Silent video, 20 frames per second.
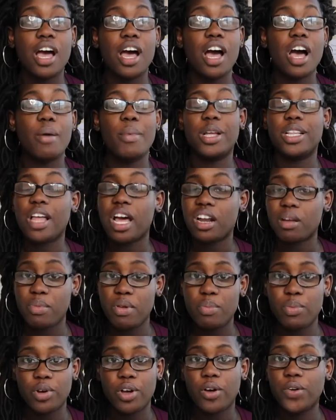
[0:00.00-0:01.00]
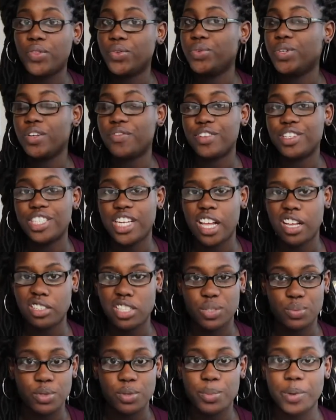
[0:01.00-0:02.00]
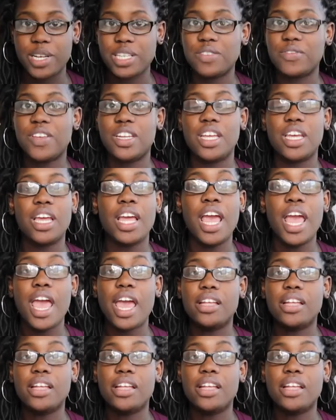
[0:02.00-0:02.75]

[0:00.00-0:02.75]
Um, a lot of people go through different challenges with breastfeeding,